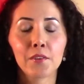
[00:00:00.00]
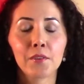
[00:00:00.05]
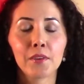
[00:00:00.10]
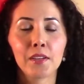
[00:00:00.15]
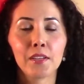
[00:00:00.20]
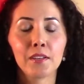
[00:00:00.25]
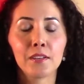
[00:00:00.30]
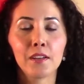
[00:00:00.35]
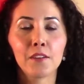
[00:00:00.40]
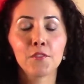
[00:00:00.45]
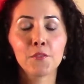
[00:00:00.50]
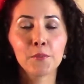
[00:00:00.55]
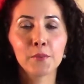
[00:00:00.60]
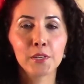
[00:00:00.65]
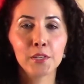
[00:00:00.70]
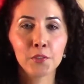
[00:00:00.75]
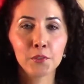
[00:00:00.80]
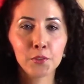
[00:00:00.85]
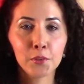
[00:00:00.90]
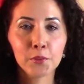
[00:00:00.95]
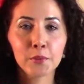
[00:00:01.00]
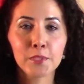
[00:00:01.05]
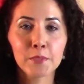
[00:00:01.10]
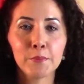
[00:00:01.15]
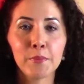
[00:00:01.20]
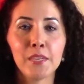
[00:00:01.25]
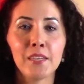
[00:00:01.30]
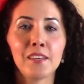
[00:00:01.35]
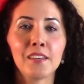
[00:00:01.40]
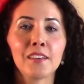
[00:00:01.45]
And everybody who knows
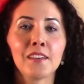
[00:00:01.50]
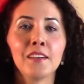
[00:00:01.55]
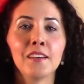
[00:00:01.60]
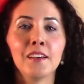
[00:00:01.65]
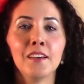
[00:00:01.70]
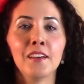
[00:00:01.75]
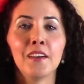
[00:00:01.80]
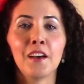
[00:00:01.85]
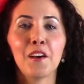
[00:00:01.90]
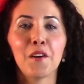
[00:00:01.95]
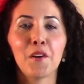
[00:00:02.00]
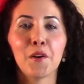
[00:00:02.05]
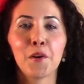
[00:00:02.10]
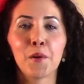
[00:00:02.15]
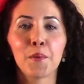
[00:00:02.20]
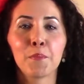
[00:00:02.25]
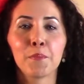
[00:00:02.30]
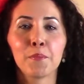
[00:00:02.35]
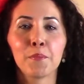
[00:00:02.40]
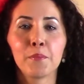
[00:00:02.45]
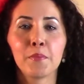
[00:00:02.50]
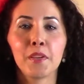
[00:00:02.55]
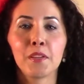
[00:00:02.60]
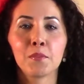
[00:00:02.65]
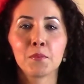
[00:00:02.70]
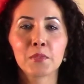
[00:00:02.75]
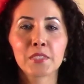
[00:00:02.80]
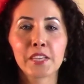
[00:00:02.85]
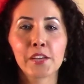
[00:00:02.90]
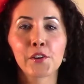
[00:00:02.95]
me and
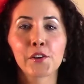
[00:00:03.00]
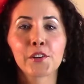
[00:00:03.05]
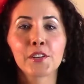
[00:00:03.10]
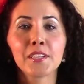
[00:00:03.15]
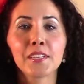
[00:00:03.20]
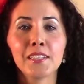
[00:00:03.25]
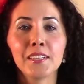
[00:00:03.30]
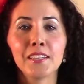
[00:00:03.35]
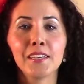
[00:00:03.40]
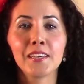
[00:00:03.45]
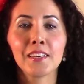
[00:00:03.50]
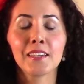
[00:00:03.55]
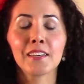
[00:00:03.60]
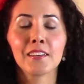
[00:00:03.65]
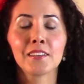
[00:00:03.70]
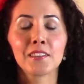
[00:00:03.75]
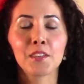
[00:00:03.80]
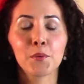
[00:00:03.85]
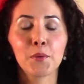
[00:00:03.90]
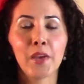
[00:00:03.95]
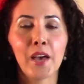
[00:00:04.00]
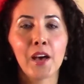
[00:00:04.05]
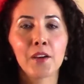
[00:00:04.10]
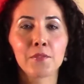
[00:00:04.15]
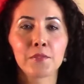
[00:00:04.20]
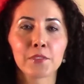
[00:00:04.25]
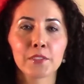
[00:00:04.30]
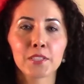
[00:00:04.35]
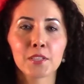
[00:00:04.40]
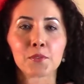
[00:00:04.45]
was at our clinic that we had
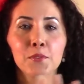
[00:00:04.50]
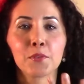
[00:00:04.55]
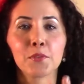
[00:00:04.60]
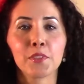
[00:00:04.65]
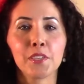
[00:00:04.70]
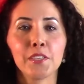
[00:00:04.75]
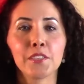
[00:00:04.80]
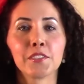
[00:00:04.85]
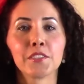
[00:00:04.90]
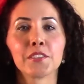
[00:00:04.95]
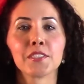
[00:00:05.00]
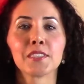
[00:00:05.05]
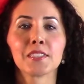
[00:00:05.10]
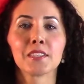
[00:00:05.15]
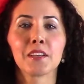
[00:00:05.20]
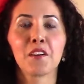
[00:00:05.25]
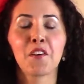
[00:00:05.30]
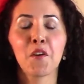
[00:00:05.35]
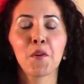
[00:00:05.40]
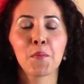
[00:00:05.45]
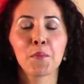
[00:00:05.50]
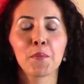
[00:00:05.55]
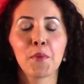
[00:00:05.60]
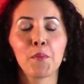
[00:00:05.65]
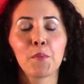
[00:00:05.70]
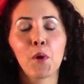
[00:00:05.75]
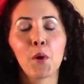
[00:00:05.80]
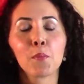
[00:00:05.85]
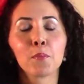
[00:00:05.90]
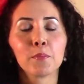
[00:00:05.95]
for several years, my
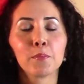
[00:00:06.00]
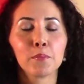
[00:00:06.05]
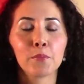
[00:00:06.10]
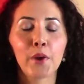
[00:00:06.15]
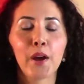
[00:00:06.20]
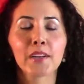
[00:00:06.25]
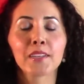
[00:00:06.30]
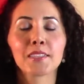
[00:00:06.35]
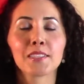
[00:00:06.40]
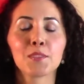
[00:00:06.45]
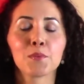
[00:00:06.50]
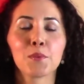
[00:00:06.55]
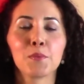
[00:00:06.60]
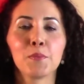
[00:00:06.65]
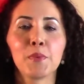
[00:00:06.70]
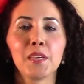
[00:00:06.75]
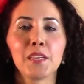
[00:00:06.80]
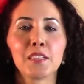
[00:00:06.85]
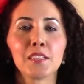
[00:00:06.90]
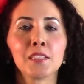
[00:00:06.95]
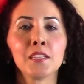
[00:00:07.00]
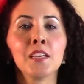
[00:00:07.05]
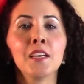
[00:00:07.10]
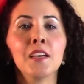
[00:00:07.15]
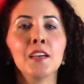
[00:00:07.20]
mom practiced with me, and